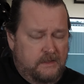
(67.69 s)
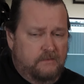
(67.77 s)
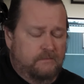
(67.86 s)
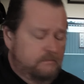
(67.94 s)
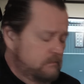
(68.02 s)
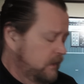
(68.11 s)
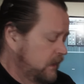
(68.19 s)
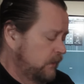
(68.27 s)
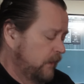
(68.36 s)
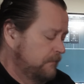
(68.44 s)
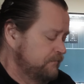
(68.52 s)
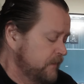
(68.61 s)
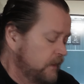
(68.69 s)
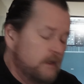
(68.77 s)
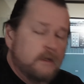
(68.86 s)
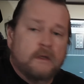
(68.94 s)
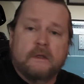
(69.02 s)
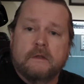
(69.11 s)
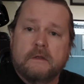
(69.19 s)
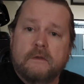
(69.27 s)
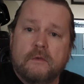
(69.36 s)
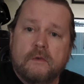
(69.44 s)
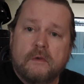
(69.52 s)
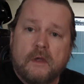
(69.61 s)
It's, anyway.
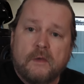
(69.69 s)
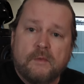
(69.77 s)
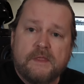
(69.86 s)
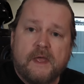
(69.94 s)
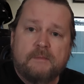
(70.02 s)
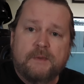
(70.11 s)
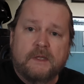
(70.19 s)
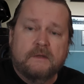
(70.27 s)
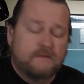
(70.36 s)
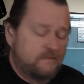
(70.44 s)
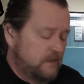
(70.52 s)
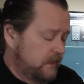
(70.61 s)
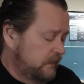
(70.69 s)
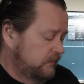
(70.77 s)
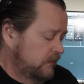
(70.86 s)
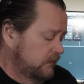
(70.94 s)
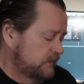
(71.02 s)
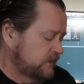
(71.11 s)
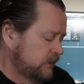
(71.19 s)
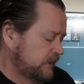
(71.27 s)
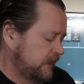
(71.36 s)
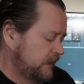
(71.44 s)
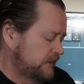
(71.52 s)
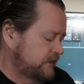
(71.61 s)
And with that being said, let's
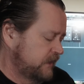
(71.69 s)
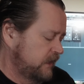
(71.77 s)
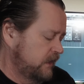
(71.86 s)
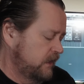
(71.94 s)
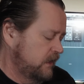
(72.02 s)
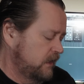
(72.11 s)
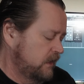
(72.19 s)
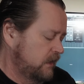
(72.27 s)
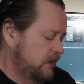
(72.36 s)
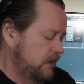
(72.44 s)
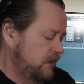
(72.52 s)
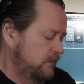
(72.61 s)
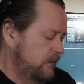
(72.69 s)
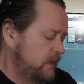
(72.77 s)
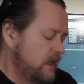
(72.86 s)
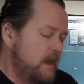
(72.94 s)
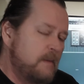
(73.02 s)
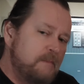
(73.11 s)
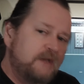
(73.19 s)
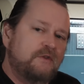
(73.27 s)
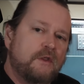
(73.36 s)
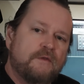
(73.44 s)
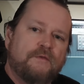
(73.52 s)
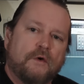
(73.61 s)
look at uh,
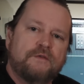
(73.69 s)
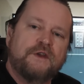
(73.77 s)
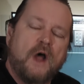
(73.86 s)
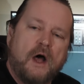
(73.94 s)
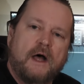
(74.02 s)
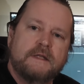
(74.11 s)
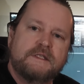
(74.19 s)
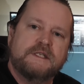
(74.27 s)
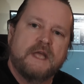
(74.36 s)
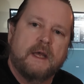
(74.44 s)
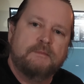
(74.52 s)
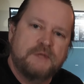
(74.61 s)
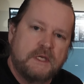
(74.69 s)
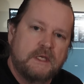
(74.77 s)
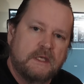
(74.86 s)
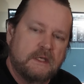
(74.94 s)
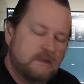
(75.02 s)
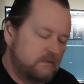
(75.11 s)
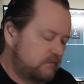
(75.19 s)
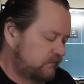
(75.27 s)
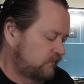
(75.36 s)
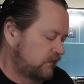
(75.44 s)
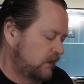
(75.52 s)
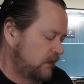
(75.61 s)
Basically, the first concept
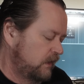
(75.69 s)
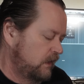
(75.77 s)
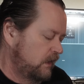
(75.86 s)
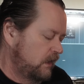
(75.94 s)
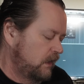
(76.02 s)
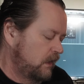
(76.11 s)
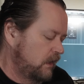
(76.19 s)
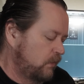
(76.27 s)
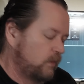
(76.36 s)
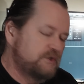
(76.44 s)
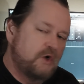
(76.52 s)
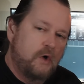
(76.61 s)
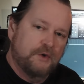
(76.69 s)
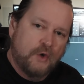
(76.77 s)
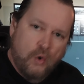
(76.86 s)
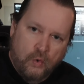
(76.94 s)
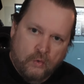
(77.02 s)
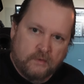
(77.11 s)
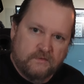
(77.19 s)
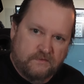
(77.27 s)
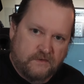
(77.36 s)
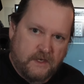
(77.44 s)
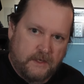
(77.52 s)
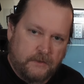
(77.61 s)
is uh, what's called a chord
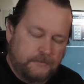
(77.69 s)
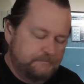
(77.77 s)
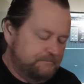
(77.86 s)
scale.